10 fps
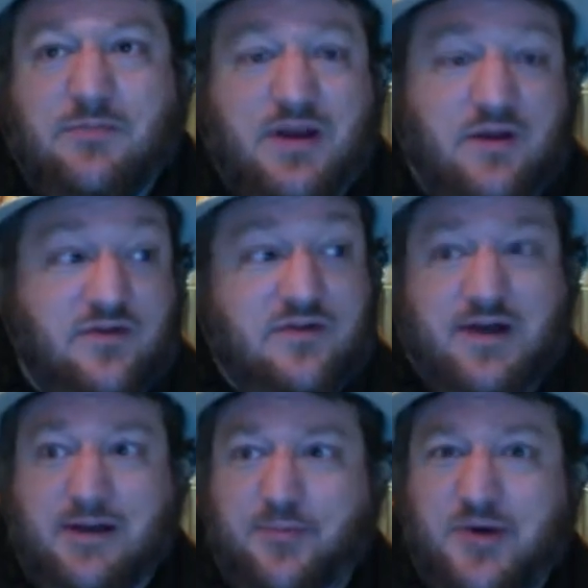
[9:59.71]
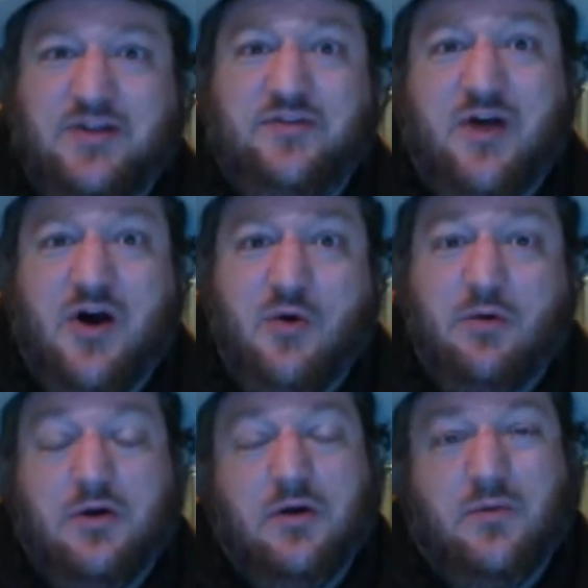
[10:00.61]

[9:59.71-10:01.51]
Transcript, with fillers: because he's got a pretty stone.